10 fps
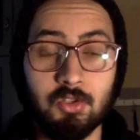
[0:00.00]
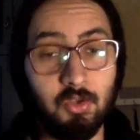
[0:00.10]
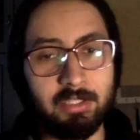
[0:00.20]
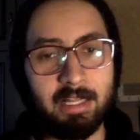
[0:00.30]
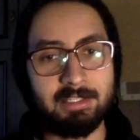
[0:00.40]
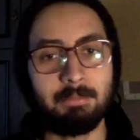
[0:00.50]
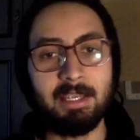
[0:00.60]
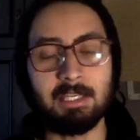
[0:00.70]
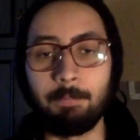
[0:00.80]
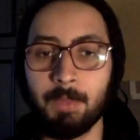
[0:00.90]
So that's
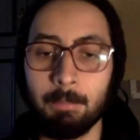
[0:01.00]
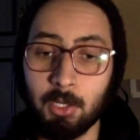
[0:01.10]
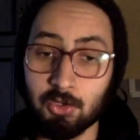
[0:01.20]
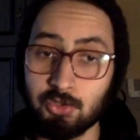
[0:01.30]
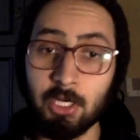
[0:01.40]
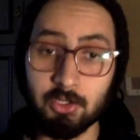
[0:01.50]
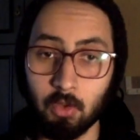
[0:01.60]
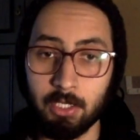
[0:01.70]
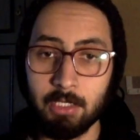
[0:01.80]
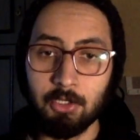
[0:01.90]
amazing because you are
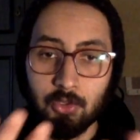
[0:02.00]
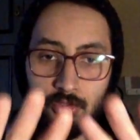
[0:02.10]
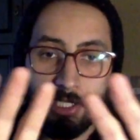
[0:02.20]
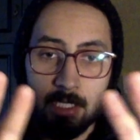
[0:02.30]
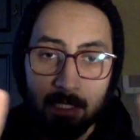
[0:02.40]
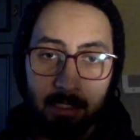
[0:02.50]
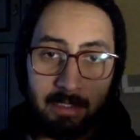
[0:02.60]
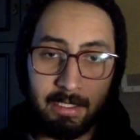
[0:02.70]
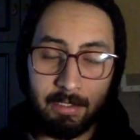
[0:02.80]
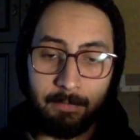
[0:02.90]
talking, you see
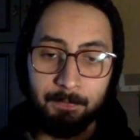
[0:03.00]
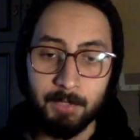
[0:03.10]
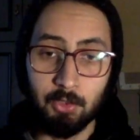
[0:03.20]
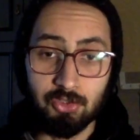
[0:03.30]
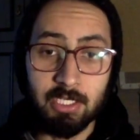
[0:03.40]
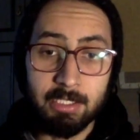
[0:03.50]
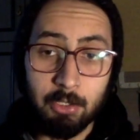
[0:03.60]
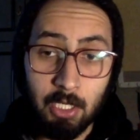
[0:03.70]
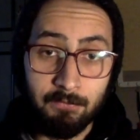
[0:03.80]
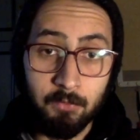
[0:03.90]
that you
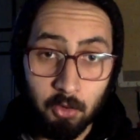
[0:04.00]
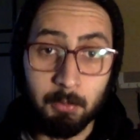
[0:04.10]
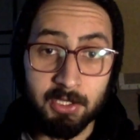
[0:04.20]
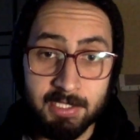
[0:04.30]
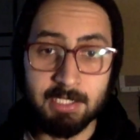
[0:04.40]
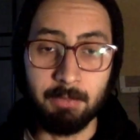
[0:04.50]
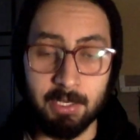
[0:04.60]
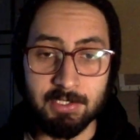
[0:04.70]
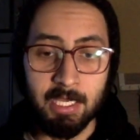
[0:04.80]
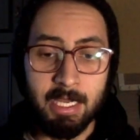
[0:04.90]
have 4
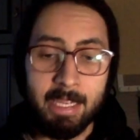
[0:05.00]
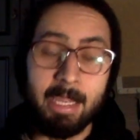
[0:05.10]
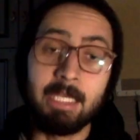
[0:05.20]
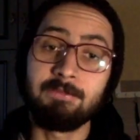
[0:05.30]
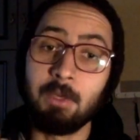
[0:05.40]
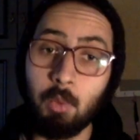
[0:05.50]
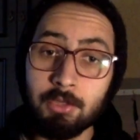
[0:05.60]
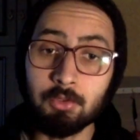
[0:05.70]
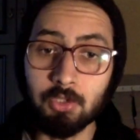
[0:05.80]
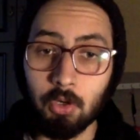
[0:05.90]
participants, and if they want
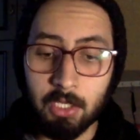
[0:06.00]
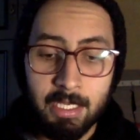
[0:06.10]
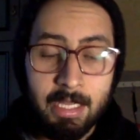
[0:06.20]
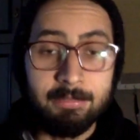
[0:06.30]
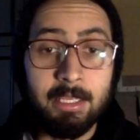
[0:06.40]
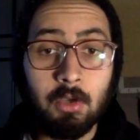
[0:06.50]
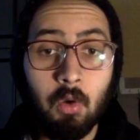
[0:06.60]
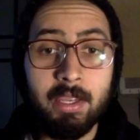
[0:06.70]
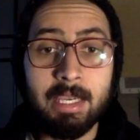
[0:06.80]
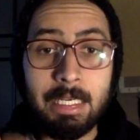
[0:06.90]
to talk, they go
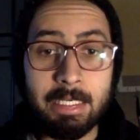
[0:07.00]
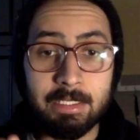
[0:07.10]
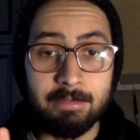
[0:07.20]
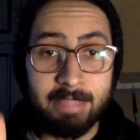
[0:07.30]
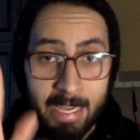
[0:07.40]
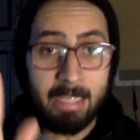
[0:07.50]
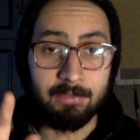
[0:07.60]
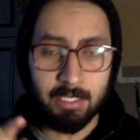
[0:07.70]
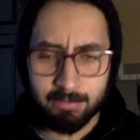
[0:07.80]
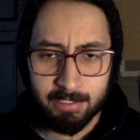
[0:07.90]
and click the hand,
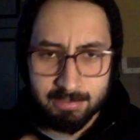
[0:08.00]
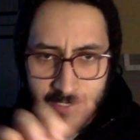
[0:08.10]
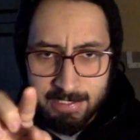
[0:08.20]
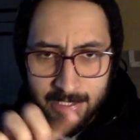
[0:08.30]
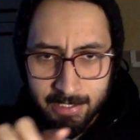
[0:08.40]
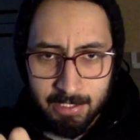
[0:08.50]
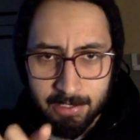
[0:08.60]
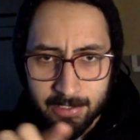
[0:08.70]
and there is like